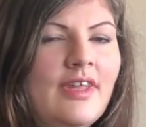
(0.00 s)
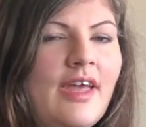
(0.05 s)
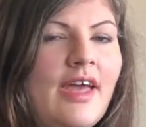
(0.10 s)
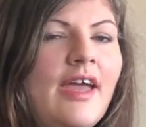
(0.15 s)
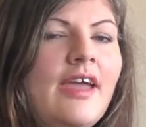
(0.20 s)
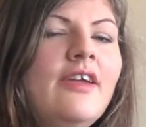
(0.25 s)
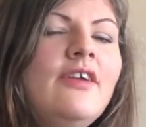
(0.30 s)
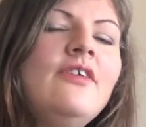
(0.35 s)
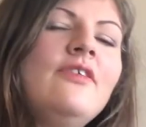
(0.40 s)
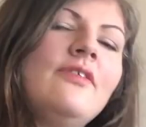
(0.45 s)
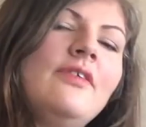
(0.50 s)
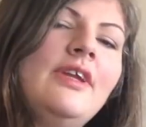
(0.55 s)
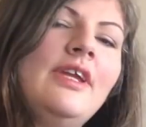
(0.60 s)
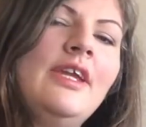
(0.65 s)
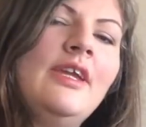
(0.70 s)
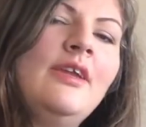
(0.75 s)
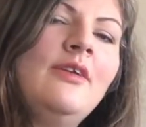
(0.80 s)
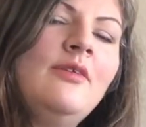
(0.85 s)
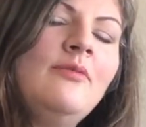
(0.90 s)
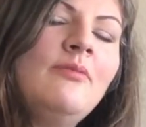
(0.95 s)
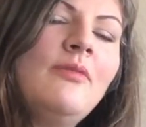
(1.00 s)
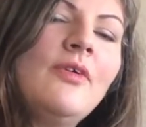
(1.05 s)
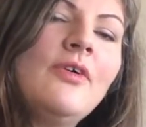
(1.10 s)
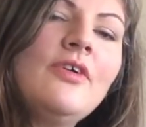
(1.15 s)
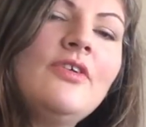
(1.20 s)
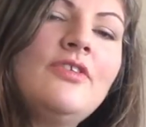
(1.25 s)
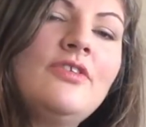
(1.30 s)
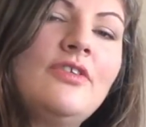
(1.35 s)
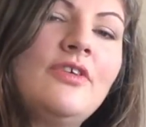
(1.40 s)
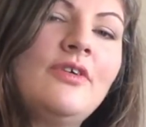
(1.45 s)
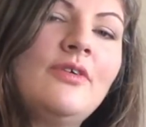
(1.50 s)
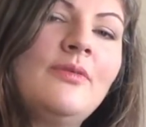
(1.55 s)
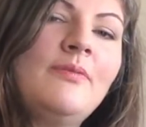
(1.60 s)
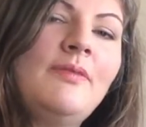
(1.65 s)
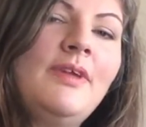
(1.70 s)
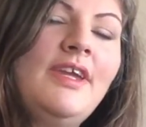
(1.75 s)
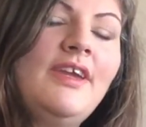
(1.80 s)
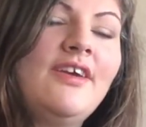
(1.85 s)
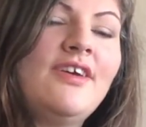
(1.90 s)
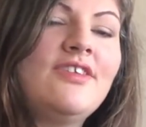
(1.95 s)
I agree, more so
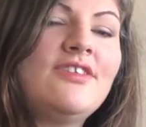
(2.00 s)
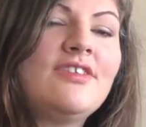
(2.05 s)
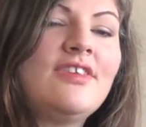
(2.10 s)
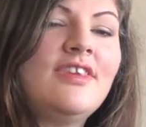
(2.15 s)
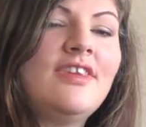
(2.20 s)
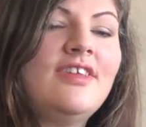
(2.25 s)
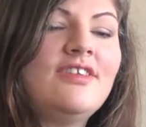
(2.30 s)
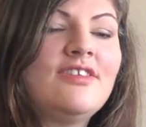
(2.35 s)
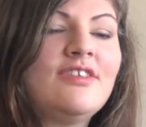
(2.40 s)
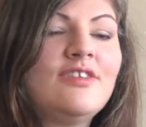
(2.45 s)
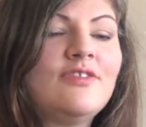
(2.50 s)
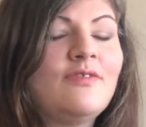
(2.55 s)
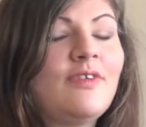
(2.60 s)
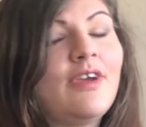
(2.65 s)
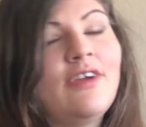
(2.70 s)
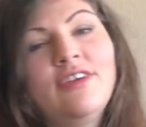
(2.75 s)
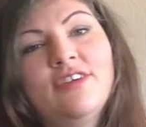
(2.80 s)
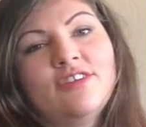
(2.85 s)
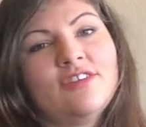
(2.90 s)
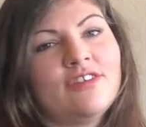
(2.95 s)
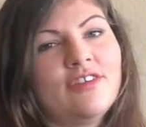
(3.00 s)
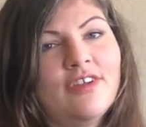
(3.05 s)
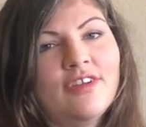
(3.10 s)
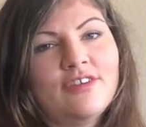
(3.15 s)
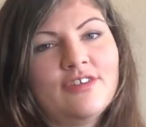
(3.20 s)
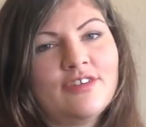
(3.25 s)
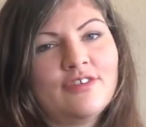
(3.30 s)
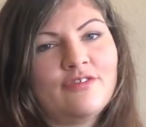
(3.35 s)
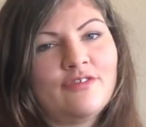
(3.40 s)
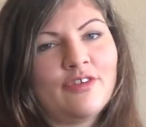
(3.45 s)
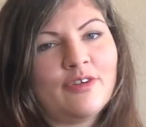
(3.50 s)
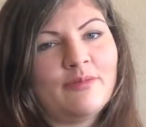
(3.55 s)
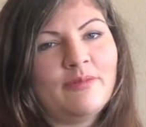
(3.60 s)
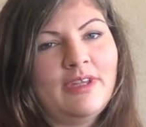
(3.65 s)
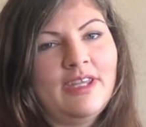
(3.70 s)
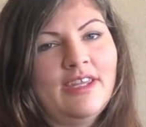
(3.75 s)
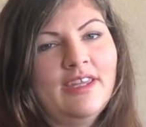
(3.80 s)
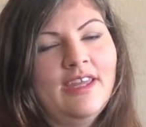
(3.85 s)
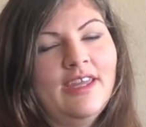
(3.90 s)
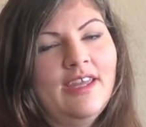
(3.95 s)
because this is very nostalgic for
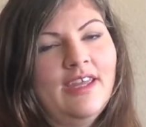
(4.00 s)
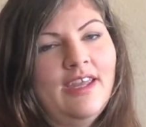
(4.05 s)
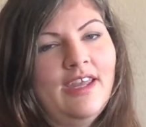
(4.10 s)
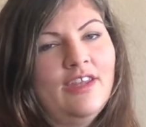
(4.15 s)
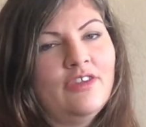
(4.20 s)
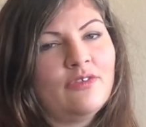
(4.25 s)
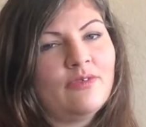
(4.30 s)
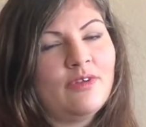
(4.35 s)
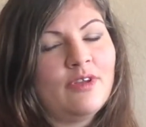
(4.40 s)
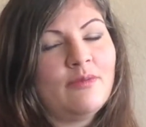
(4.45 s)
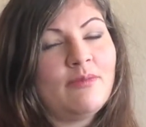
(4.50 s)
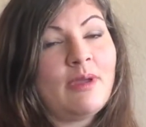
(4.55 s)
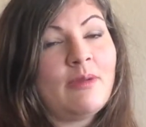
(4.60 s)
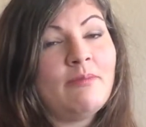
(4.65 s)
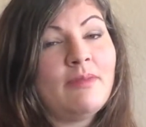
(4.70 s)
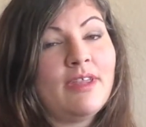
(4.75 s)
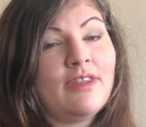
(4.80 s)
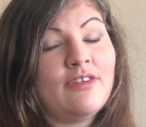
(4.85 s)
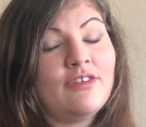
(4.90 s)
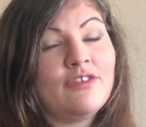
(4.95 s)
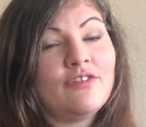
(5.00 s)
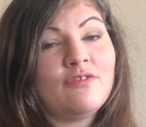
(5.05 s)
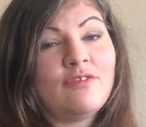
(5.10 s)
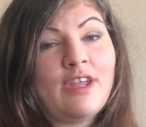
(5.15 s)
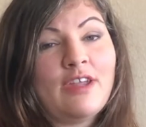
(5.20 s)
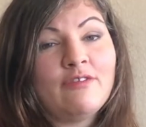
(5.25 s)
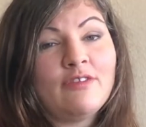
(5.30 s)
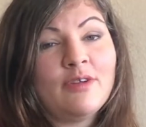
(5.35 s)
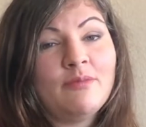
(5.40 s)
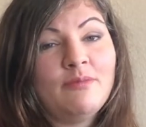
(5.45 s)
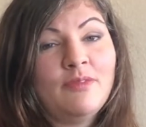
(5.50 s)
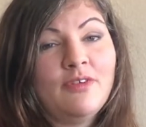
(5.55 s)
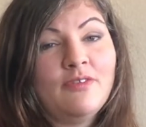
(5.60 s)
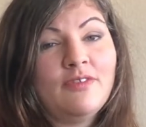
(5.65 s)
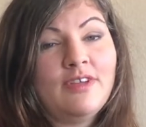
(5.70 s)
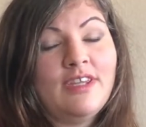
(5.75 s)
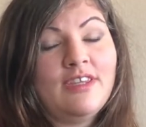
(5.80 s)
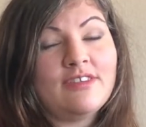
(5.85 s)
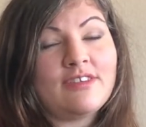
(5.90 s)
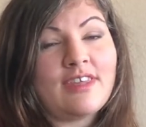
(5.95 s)
me. It's one of my mother's favorite
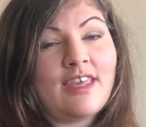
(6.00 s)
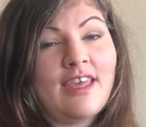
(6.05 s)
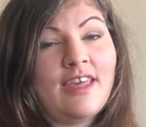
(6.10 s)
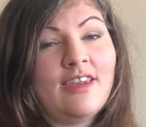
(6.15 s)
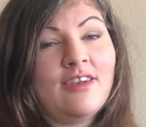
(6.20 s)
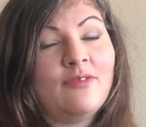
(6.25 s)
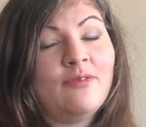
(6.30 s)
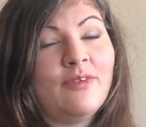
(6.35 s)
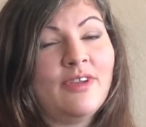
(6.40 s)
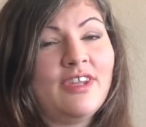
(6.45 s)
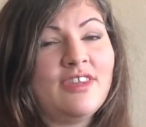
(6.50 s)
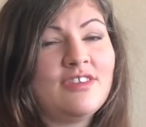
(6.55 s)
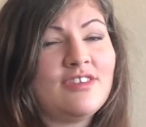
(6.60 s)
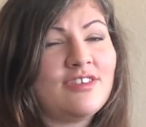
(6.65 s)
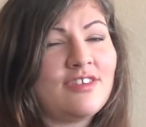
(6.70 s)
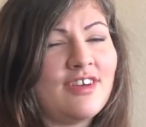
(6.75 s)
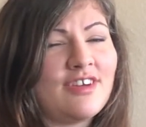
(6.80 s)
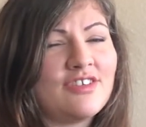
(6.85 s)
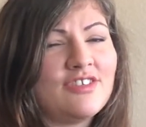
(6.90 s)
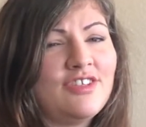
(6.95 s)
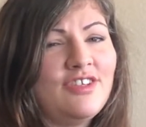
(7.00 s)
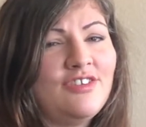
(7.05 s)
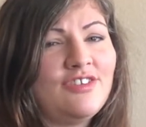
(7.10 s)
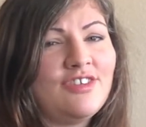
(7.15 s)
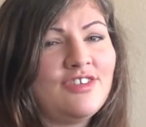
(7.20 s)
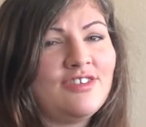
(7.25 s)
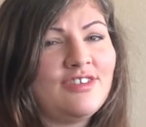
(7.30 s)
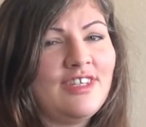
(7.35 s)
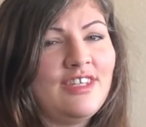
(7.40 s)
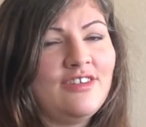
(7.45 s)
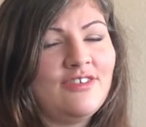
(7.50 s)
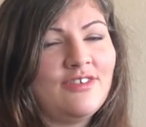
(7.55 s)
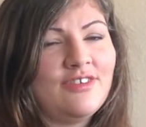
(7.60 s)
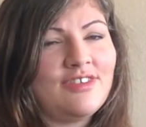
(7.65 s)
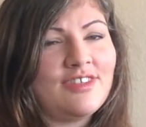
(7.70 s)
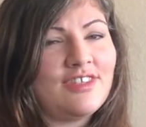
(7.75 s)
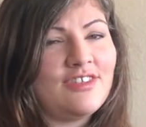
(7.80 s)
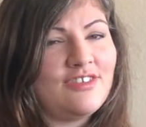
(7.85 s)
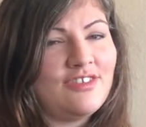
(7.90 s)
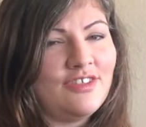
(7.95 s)
movies and one of the songs she used to sing to
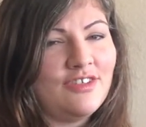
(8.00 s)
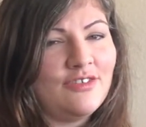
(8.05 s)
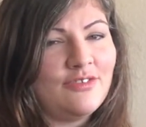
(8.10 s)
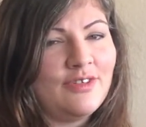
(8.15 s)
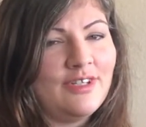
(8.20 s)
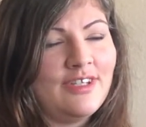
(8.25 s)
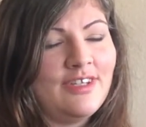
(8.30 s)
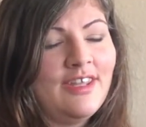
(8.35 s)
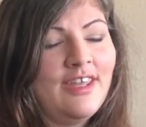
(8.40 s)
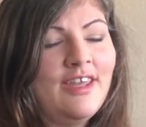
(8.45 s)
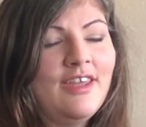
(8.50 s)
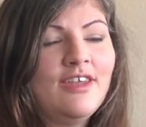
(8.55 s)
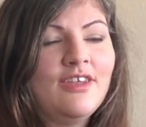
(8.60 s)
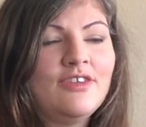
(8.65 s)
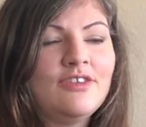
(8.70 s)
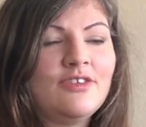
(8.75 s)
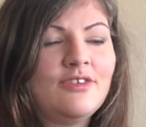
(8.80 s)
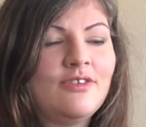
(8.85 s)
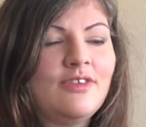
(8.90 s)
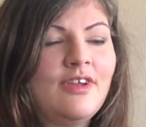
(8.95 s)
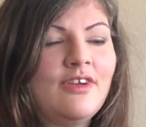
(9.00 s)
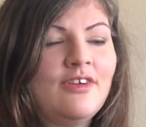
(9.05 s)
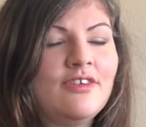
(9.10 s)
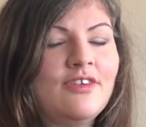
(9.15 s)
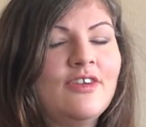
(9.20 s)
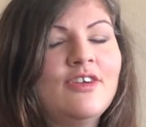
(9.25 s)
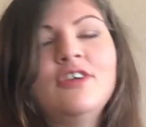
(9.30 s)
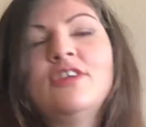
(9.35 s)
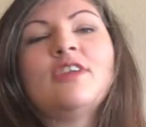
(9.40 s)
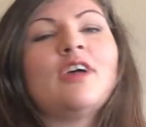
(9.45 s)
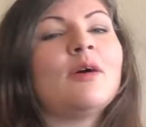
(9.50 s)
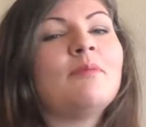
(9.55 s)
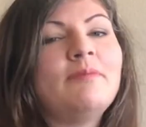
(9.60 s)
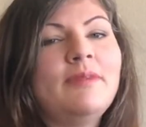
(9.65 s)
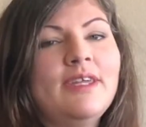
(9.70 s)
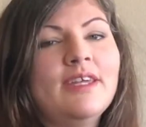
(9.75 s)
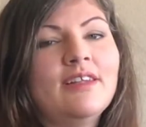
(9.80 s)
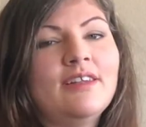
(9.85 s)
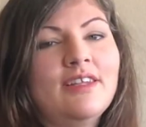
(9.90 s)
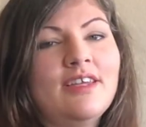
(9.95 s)
us as children, So there could not be a